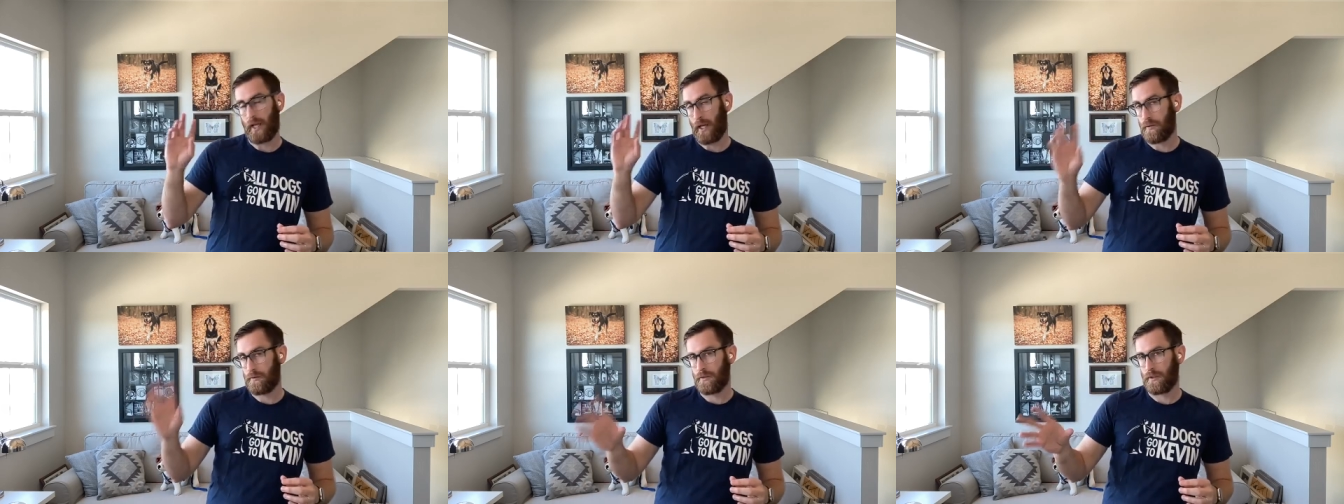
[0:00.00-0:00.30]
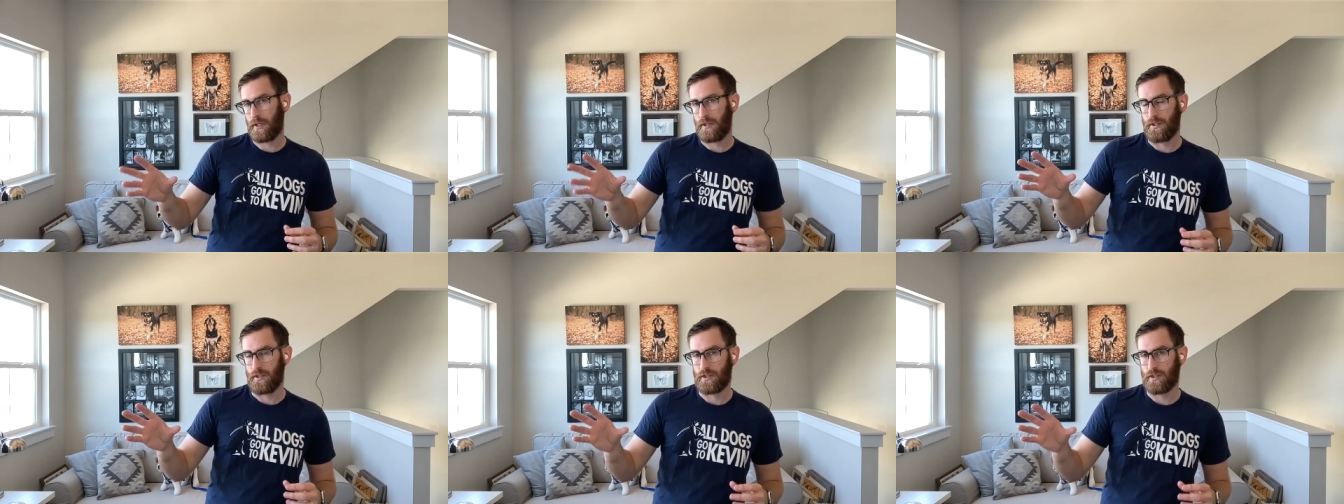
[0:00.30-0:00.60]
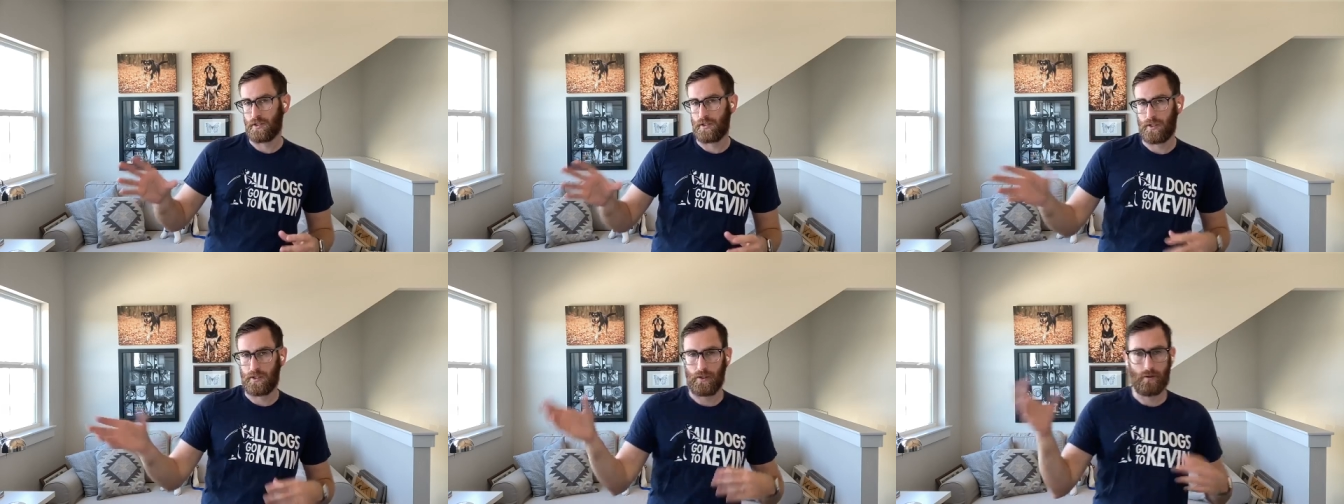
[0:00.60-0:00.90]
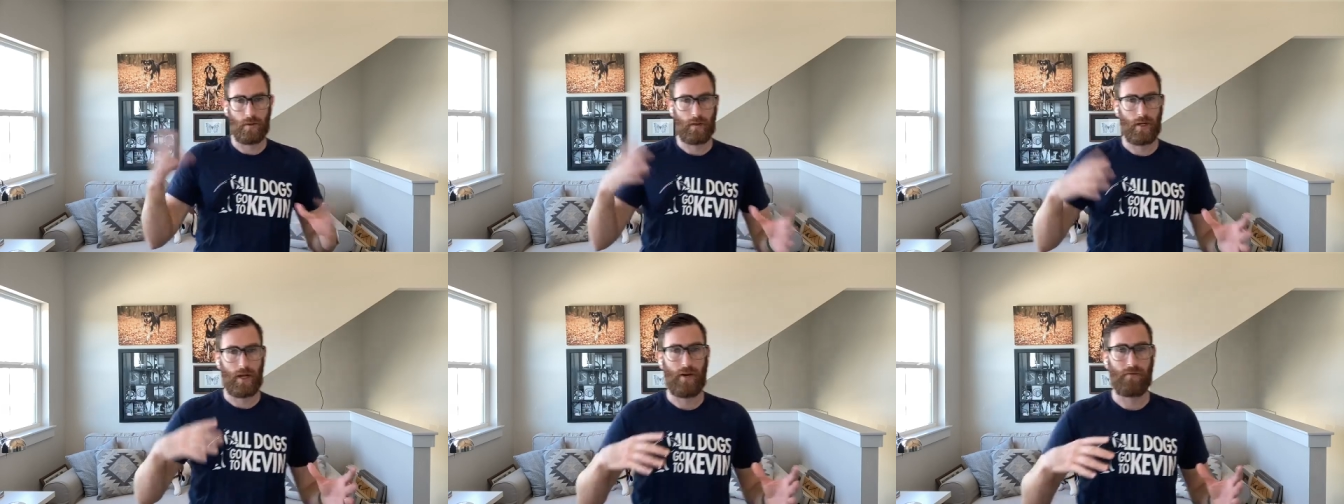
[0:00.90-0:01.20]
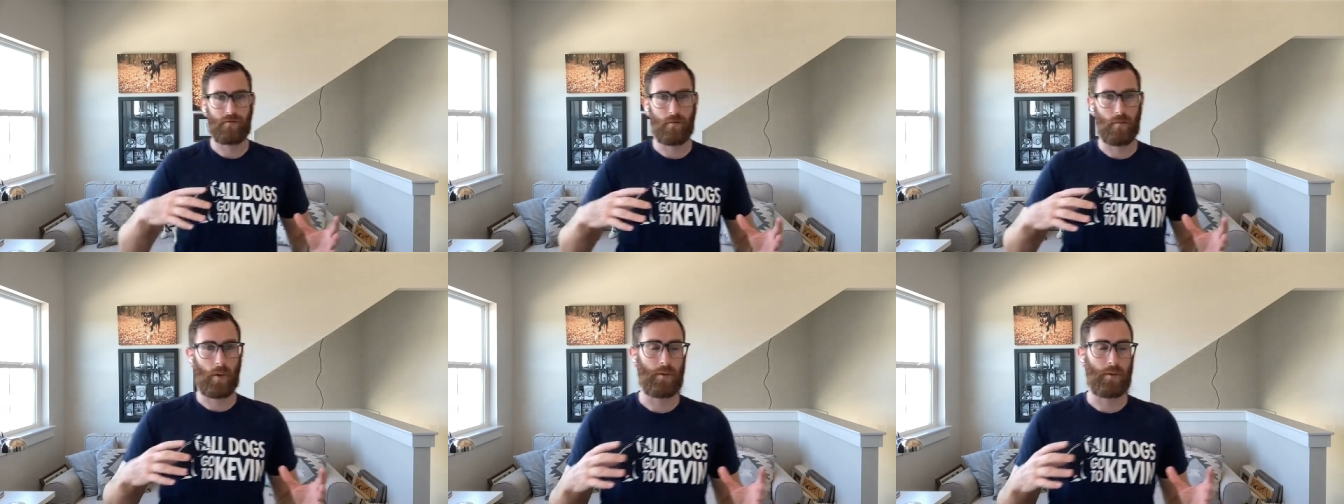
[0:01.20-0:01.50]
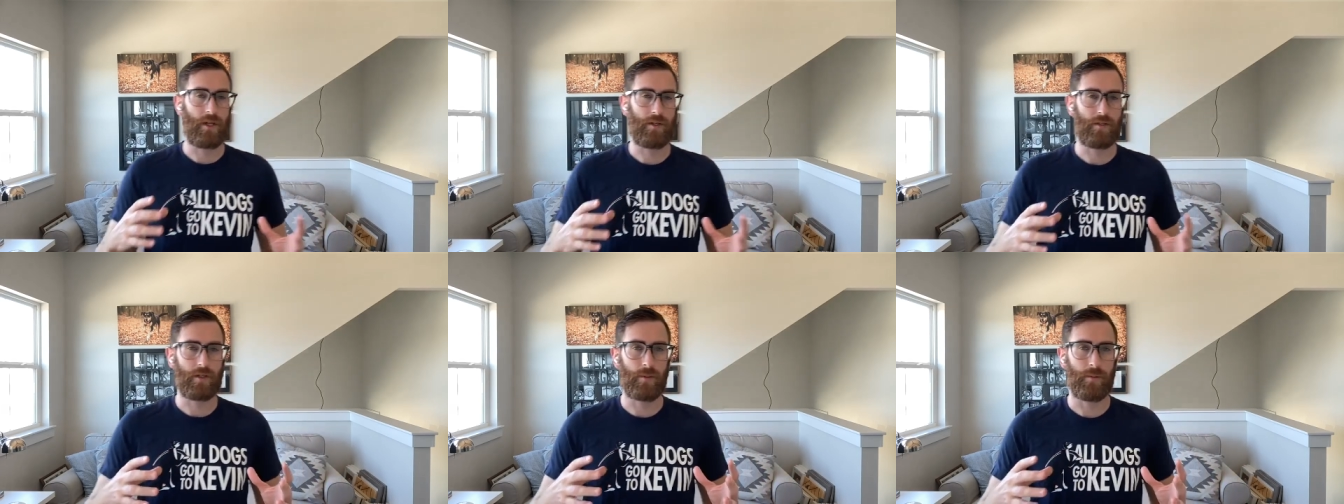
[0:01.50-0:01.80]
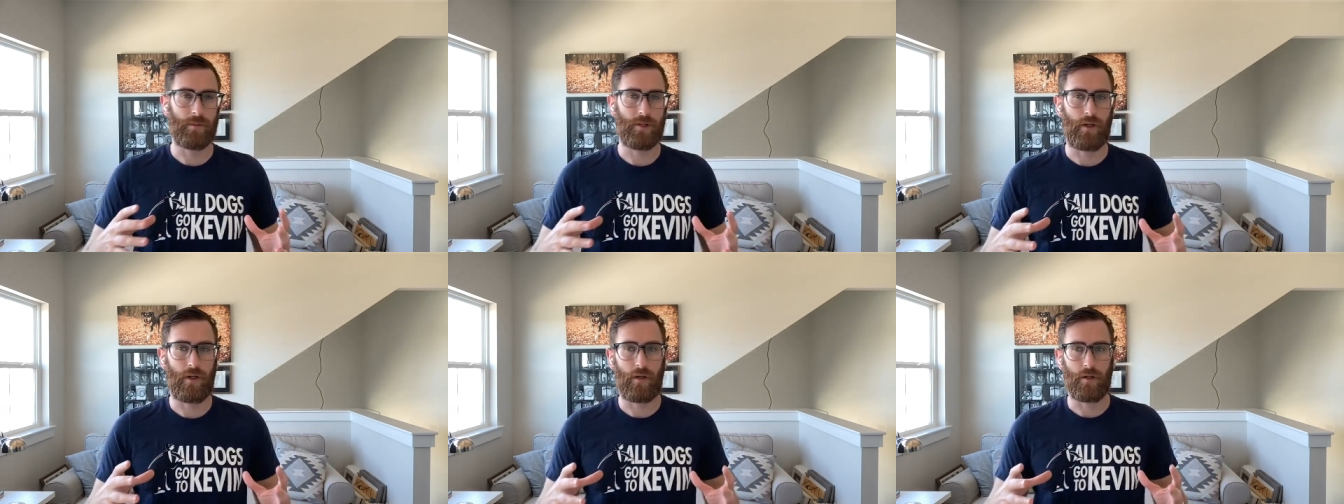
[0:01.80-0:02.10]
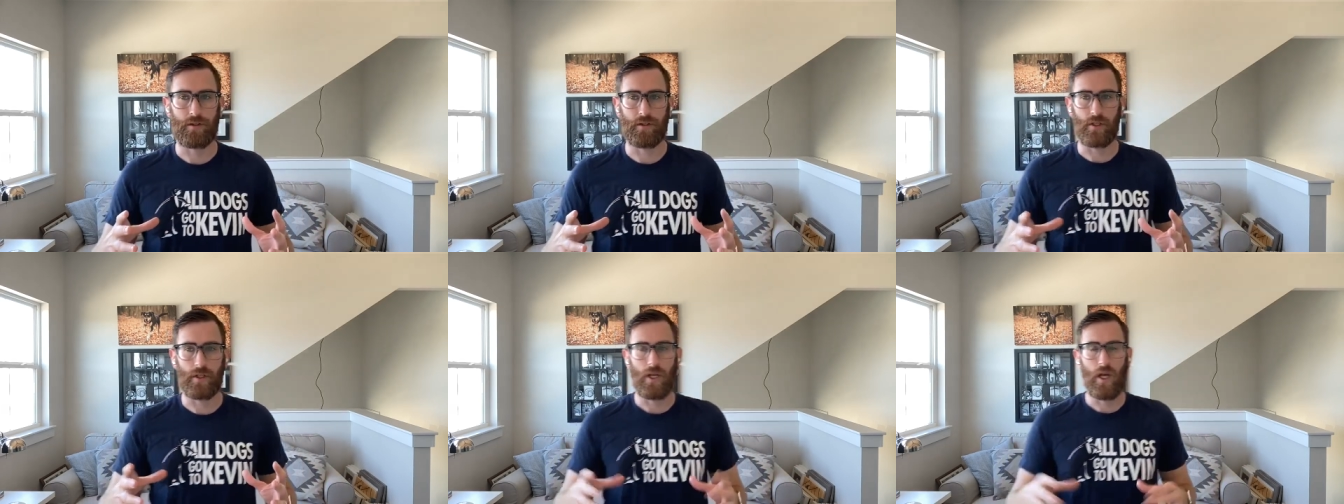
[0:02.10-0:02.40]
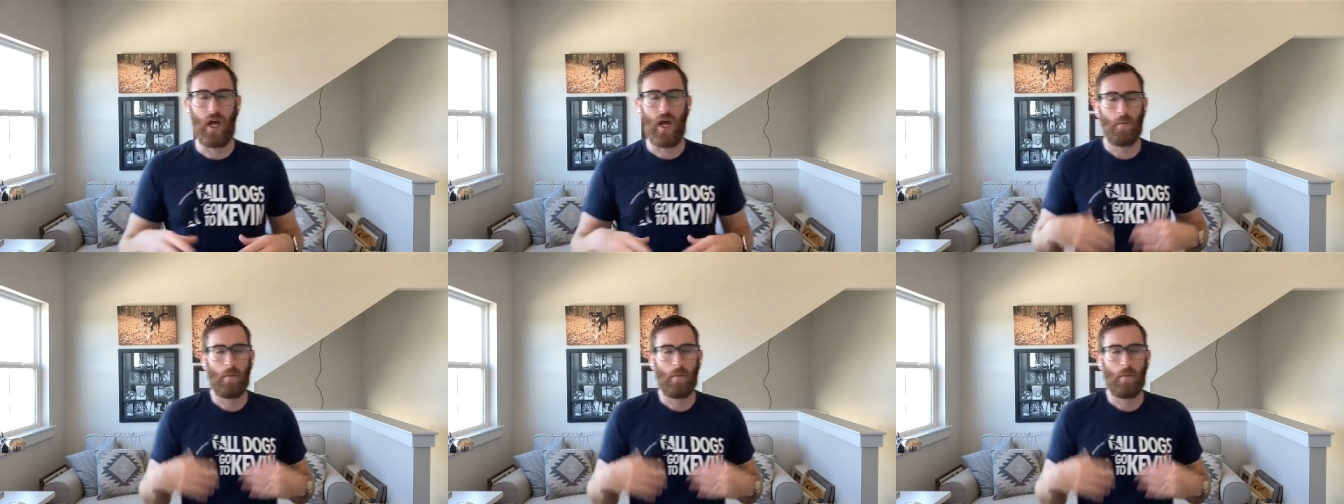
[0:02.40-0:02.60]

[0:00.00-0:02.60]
counter conditioning. You don't have to remember the terminology.